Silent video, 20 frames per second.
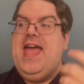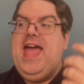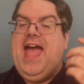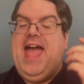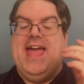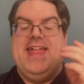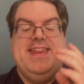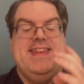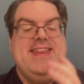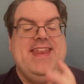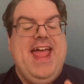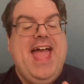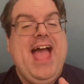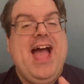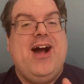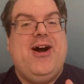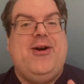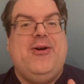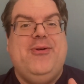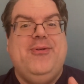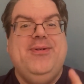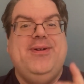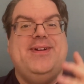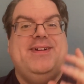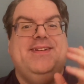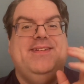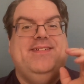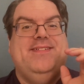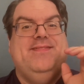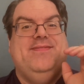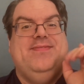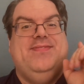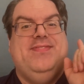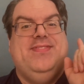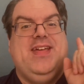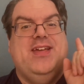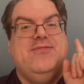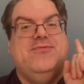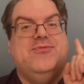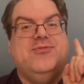And now
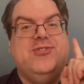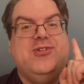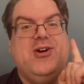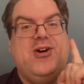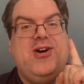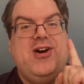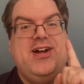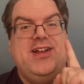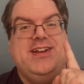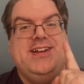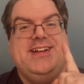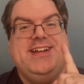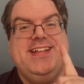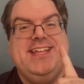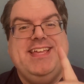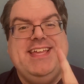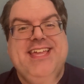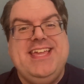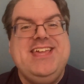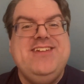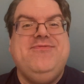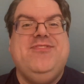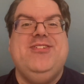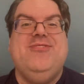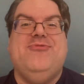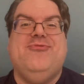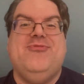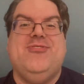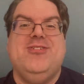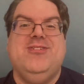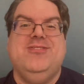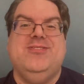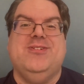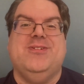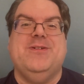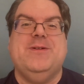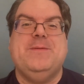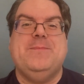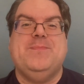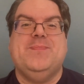they've gone even
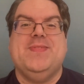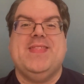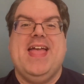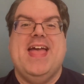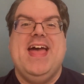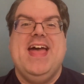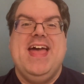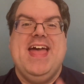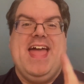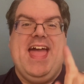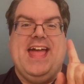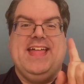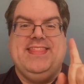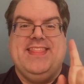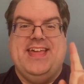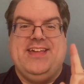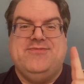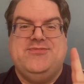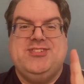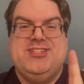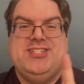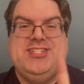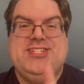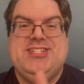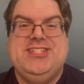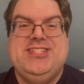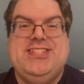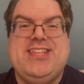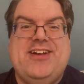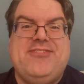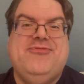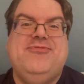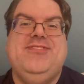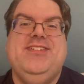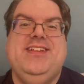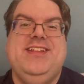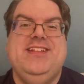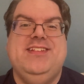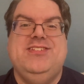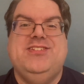further, and they've stuffed
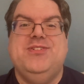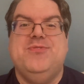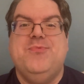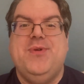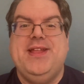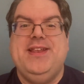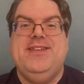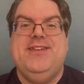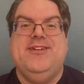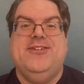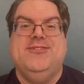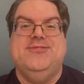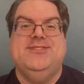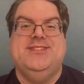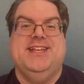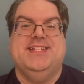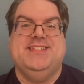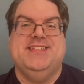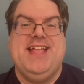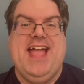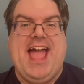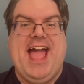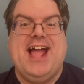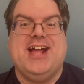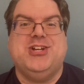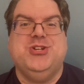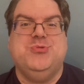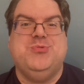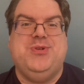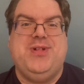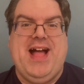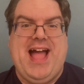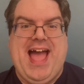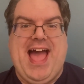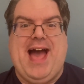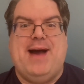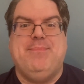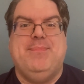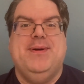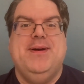it into Windows as an actual
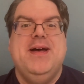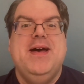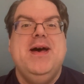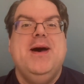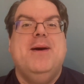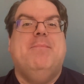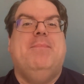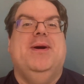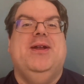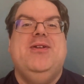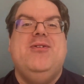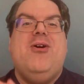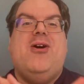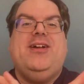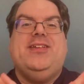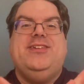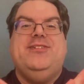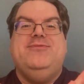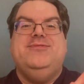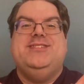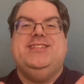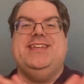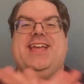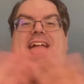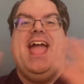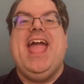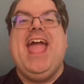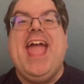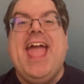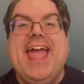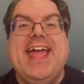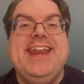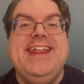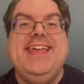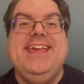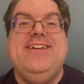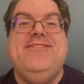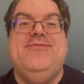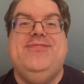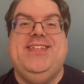app, but not using
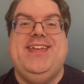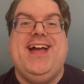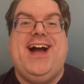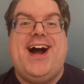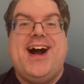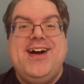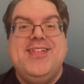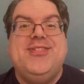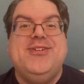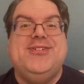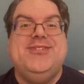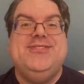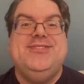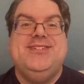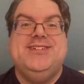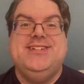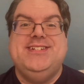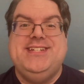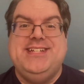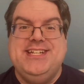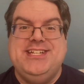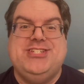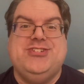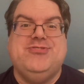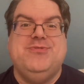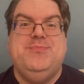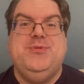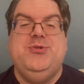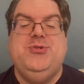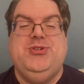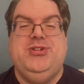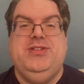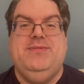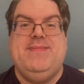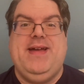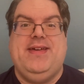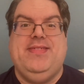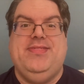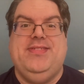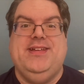any of the other distribution
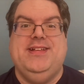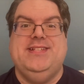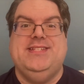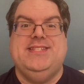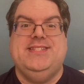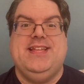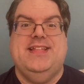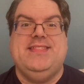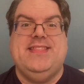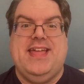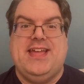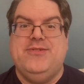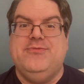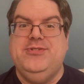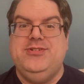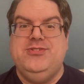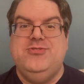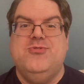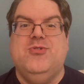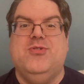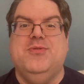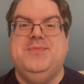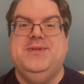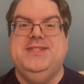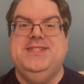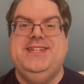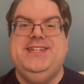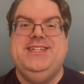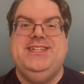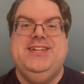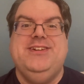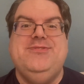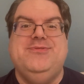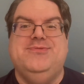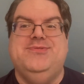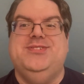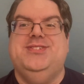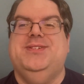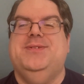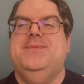methods that they would normally
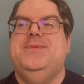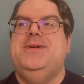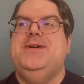use.